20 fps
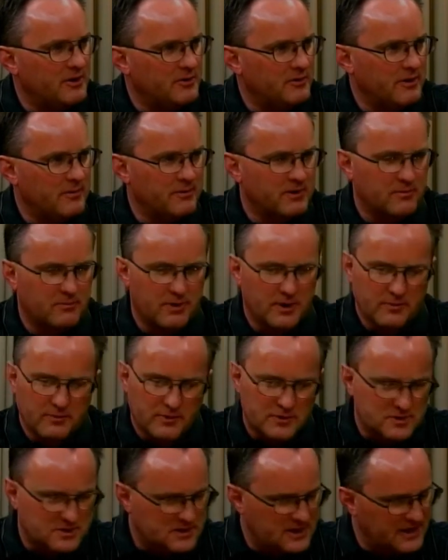Or are you able to
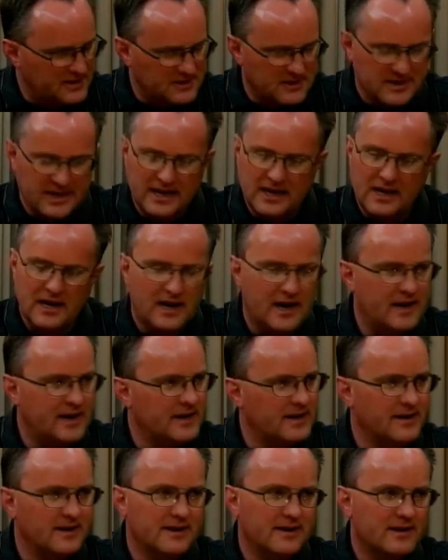pretty well just say it's a
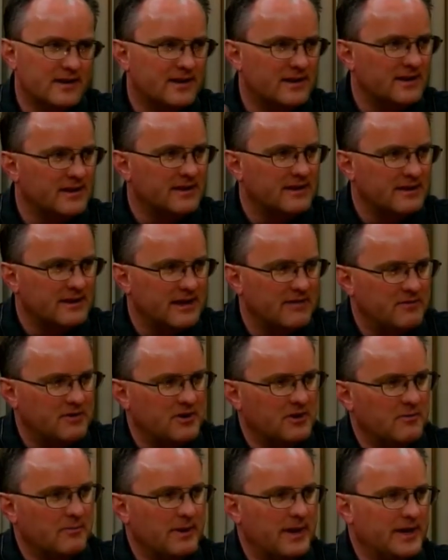deadline, and
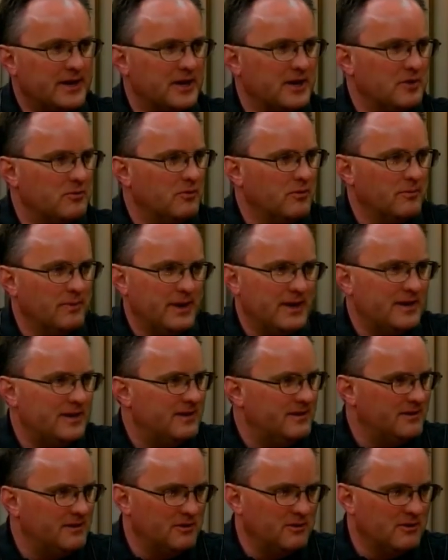if you don't make it, you won't be
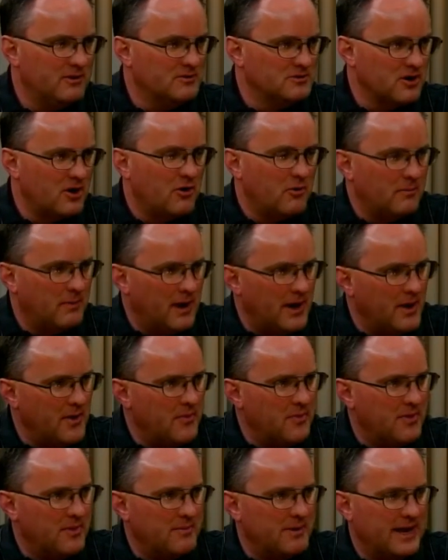in, you lose a whole
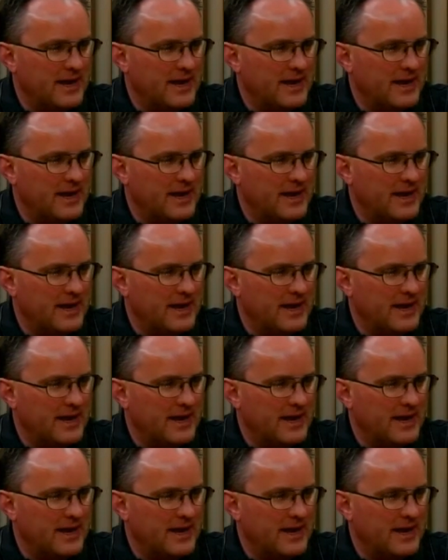month?